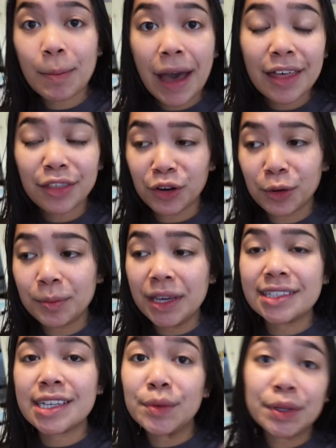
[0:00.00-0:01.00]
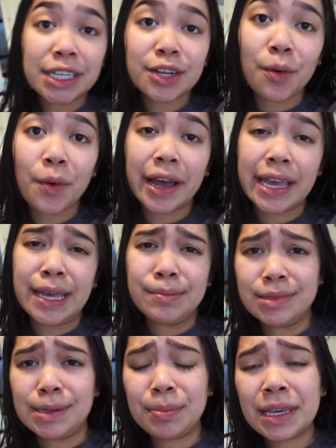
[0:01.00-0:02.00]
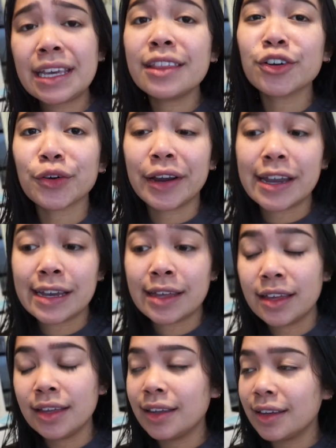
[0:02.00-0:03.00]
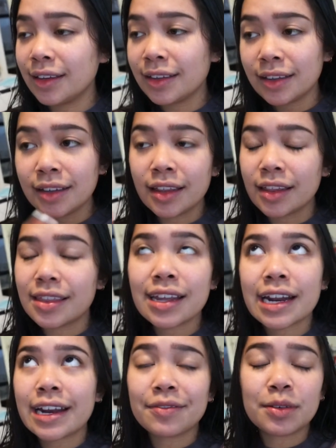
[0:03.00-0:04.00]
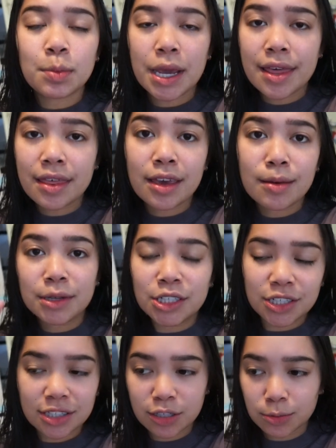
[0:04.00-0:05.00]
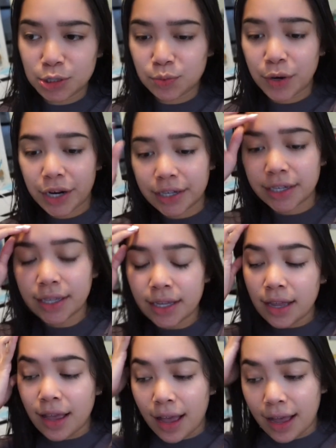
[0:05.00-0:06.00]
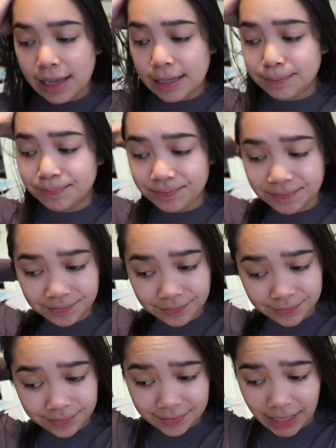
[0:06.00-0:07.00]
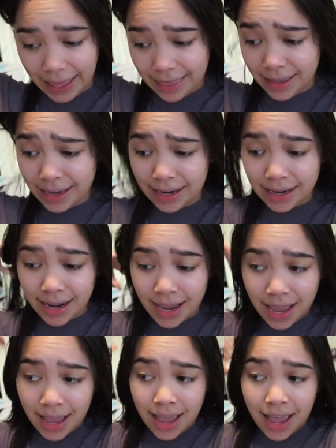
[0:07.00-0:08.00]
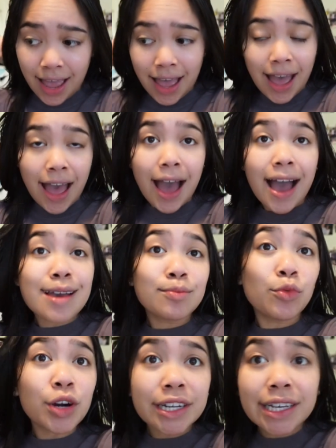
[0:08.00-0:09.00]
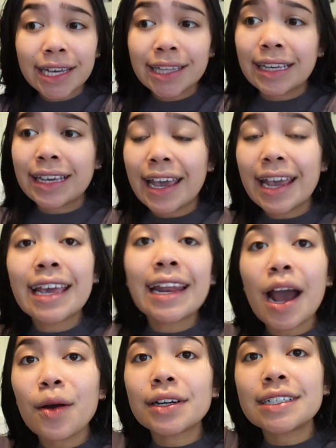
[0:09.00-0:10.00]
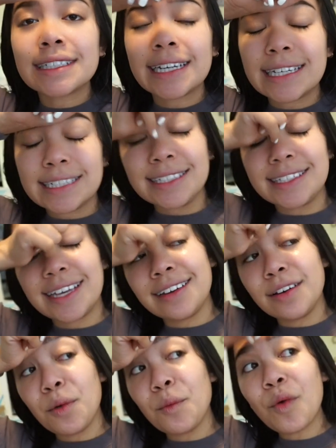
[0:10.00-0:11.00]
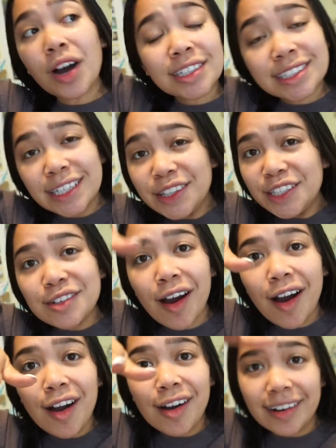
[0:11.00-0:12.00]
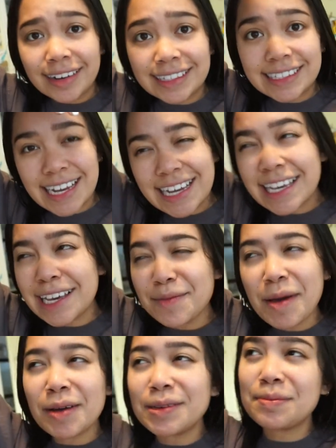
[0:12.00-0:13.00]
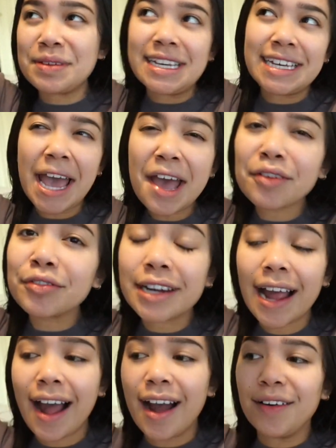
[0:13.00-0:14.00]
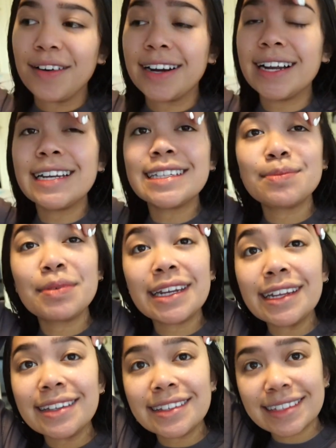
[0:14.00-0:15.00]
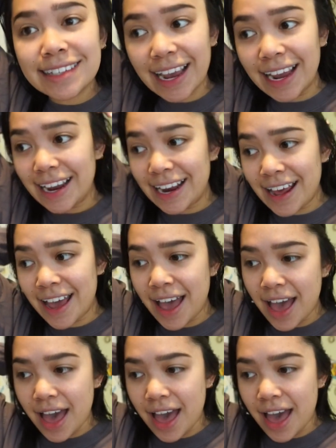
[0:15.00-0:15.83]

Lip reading: bathroom because I really don't want him to pee in the crate. Then I'd have to bathe him. It's just so much work. And then I'm working like 8-hour days, watching the dog, taking him out to pee every hour. It's been insane.